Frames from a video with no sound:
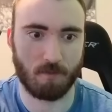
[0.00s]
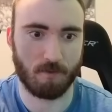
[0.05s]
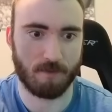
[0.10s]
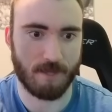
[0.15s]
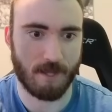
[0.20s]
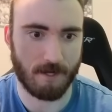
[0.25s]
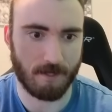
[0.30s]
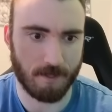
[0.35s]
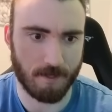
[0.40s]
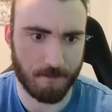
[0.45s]

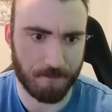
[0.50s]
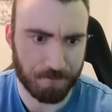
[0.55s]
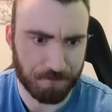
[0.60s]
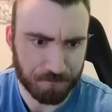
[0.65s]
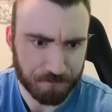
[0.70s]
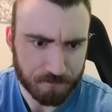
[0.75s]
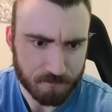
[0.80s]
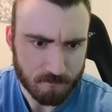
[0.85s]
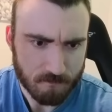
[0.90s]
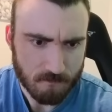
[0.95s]
Engin.
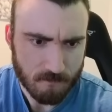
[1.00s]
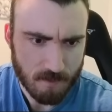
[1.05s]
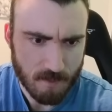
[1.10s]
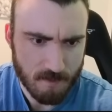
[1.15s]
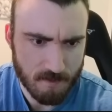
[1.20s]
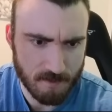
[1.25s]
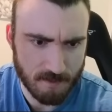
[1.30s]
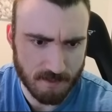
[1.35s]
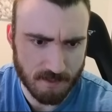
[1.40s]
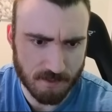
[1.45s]

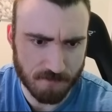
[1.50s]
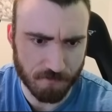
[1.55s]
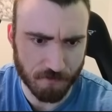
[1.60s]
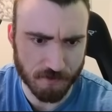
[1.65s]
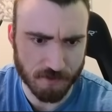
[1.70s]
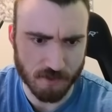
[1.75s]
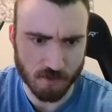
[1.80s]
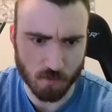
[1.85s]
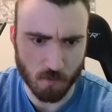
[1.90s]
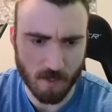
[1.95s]
East
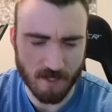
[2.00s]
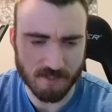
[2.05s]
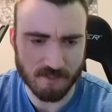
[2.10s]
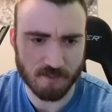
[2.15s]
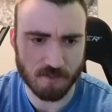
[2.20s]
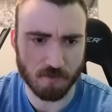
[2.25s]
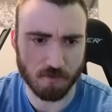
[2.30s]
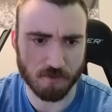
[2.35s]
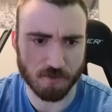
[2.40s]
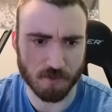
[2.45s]
versus
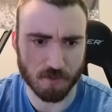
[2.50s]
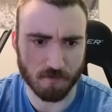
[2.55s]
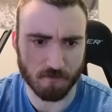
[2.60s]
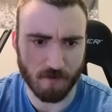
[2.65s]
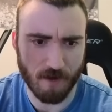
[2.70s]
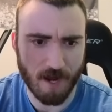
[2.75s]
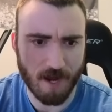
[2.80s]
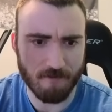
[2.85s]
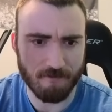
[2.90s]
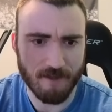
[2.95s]
West to
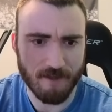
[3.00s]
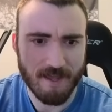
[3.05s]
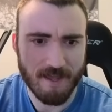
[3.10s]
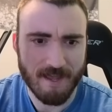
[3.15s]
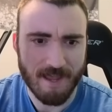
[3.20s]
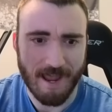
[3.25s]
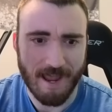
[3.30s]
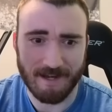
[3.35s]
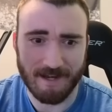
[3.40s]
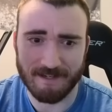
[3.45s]
survive.
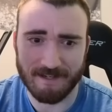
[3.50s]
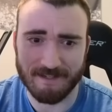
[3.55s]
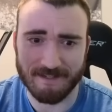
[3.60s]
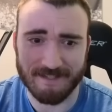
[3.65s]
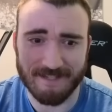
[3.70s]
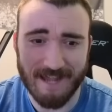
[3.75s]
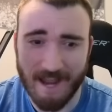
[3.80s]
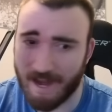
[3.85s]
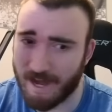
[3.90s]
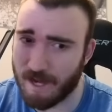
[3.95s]
Engin
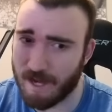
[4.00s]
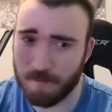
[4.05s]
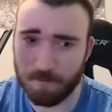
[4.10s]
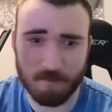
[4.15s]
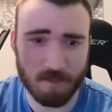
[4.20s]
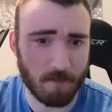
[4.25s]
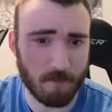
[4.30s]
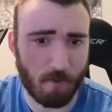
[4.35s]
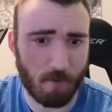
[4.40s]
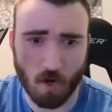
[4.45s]
can't
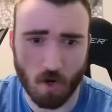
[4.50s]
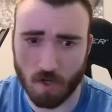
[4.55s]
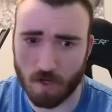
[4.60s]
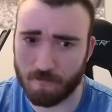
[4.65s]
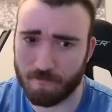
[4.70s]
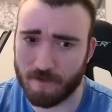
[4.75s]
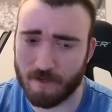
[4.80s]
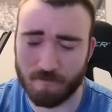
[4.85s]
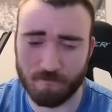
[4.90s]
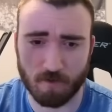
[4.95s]
be a part
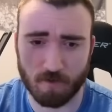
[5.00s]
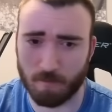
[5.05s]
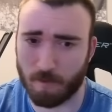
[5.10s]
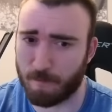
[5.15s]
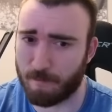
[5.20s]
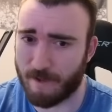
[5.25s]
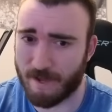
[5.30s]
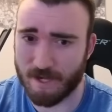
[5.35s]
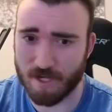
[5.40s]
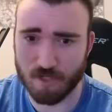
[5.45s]
of it from a
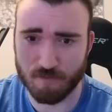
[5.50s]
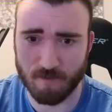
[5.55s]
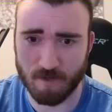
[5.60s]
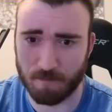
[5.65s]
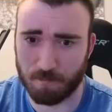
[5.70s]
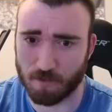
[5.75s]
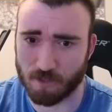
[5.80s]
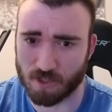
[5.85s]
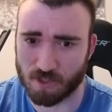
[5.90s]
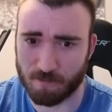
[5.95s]
management
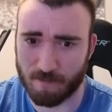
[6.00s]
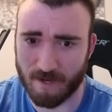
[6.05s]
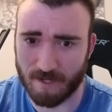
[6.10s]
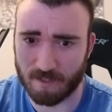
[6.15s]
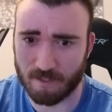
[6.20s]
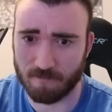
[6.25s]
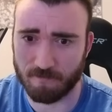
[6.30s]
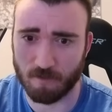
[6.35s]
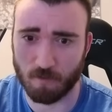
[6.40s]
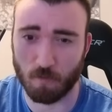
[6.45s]

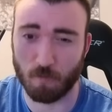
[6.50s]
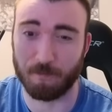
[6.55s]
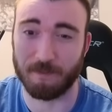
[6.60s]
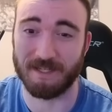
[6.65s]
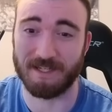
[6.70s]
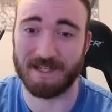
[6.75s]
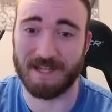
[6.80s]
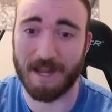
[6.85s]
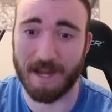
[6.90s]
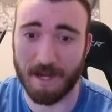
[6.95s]
perspective. It would
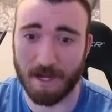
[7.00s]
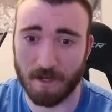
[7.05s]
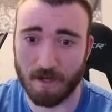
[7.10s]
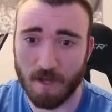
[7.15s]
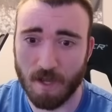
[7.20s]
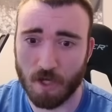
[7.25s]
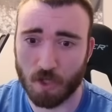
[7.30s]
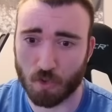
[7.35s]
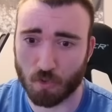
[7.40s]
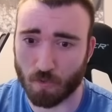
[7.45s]
be
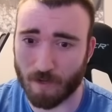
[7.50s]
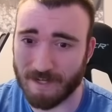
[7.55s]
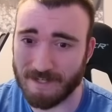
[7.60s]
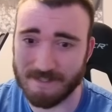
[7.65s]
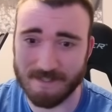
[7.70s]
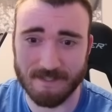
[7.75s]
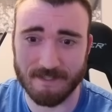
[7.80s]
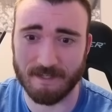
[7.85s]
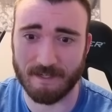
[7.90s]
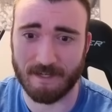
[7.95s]

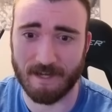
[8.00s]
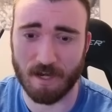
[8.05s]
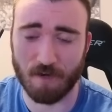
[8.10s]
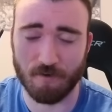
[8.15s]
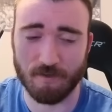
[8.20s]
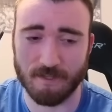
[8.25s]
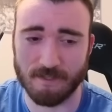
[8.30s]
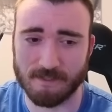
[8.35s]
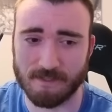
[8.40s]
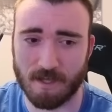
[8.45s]
crazy to
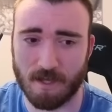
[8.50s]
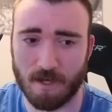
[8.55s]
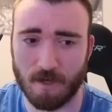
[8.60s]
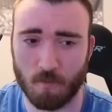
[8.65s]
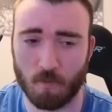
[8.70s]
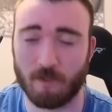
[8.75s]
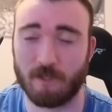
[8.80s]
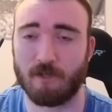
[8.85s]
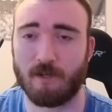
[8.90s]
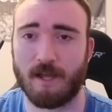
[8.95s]
carry this on.
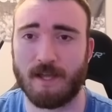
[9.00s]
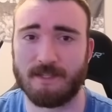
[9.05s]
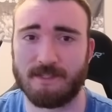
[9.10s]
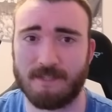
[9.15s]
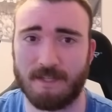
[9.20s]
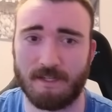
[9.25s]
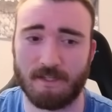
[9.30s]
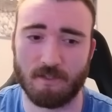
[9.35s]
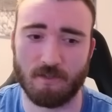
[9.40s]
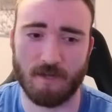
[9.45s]
What do you guys
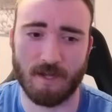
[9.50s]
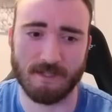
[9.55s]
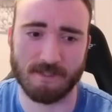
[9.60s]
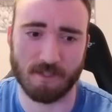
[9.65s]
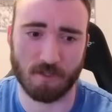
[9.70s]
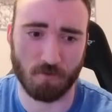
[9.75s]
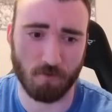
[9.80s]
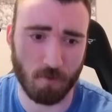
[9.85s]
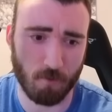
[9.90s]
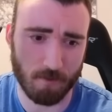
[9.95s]
think? Do you guys
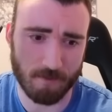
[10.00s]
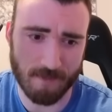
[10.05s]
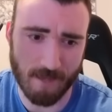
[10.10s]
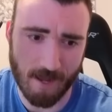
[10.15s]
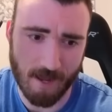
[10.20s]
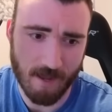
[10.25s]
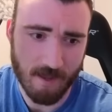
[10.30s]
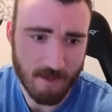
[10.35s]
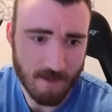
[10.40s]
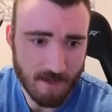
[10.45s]
agree with
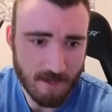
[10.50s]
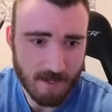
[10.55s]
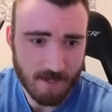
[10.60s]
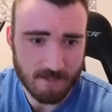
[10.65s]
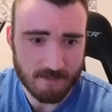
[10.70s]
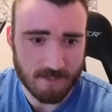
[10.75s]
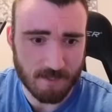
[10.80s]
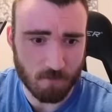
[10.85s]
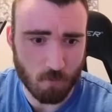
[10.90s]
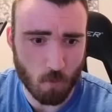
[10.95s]
that?
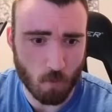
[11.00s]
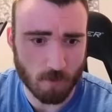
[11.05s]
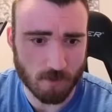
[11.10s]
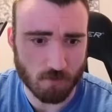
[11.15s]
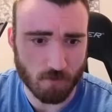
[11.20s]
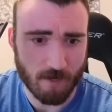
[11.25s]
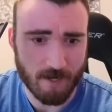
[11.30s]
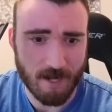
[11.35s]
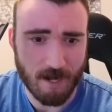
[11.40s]
Devin was right.